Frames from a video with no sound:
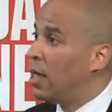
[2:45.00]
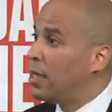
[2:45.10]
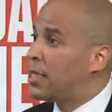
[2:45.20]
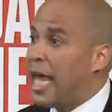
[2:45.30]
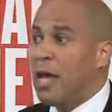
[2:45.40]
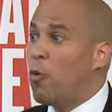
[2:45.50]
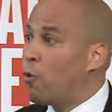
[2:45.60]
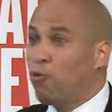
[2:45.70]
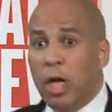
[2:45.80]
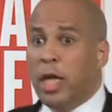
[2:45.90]
saying we're
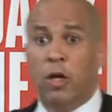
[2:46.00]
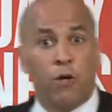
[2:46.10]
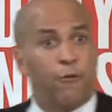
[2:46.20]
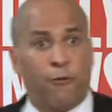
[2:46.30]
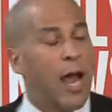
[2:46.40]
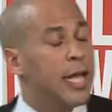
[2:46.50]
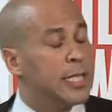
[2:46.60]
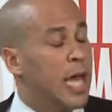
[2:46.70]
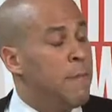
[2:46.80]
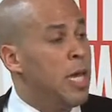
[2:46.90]
really good
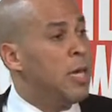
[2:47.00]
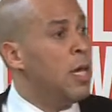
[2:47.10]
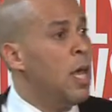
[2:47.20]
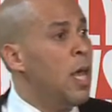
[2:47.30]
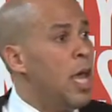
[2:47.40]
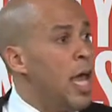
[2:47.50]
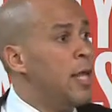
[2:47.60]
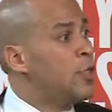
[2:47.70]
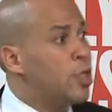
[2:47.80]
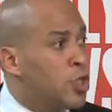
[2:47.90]
friends. I mean, it
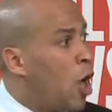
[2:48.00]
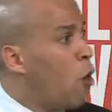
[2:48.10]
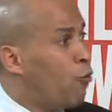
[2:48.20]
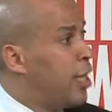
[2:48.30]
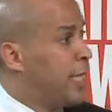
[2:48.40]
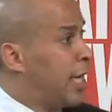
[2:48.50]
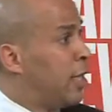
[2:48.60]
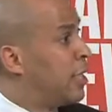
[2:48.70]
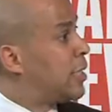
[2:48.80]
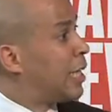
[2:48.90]
is so
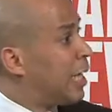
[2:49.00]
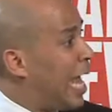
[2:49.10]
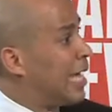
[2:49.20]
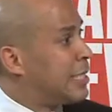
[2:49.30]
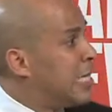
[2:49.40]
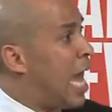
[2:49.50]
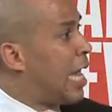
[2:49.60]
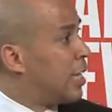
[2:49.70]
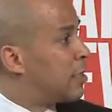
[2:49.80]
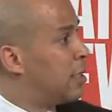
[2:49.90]
ridiculous that last
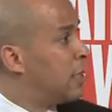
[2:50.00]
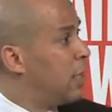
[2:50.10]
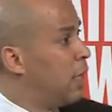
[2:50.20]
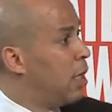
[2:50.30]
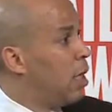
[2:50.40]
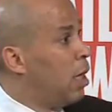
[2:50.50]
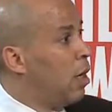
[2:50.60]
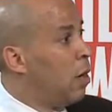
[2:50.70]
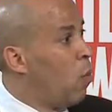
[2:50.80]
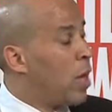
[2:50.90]
night,
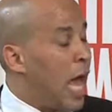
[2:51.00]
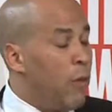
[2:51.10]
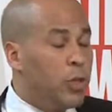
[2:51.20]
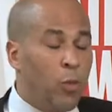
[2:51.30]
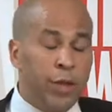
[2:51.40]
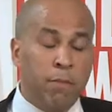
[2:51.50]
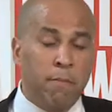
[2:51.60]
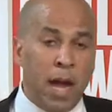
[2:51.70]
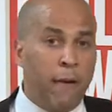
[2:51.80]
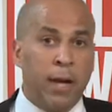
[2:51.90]
when I was with
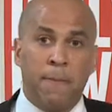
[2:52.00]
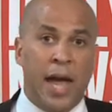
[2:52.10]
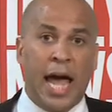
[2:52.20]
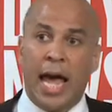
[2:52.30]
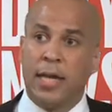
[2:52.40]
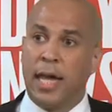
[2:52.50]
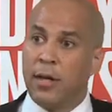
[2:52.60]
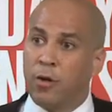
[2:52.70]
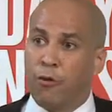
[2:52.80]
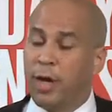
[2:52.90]
Mary Pat
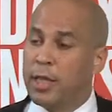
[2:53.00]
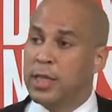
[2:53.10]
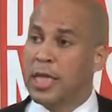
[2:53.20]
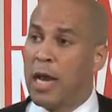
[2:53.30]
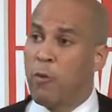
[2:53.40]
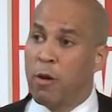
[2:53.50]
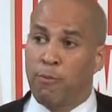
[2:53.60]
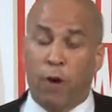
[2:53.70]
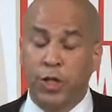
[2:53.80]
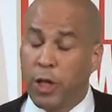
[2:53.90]
and Chris and we were
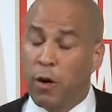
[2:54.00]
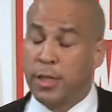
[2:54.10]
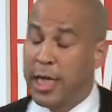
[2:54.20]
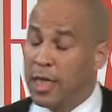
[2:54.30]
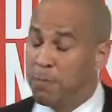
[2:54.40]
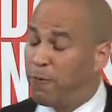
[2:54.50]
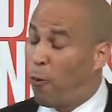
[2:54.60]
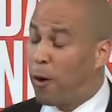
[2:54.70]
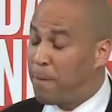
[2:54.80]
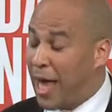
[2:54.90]
brushing our teeth
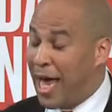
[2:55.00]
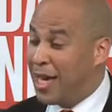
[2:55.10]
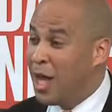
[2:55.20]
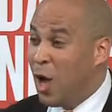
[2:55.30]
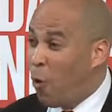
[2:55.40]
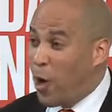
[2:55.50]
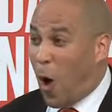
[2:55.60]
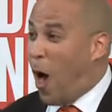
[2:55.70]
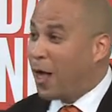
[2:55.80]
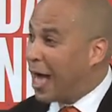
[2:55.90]
before bed, we
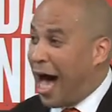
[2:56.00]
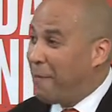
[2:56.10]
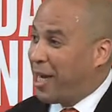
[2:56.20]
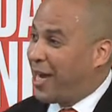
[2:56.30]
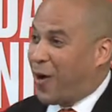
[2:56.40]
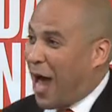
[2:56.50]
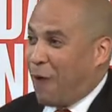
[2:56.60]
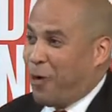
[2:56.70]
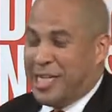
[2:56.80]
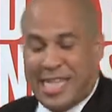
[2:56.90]
all commented on
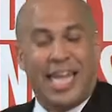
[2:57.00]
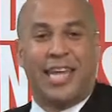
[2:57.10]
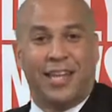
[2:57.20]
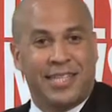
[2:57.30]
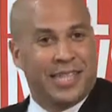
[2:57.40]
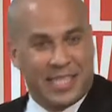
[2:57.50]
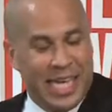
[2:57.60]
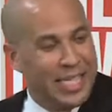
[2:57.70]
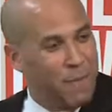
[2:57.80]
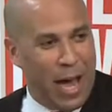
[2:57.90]
how ridiculous this
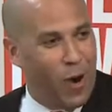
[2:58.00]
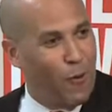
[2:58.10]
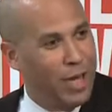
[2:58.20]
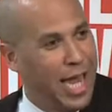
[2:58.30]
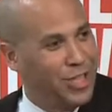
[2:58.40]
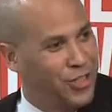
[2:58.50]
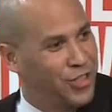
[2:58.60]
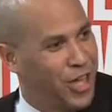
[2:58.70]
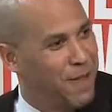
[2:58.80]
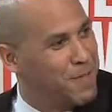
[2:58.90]
is about our
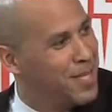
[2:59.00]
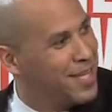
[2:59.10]
relationship.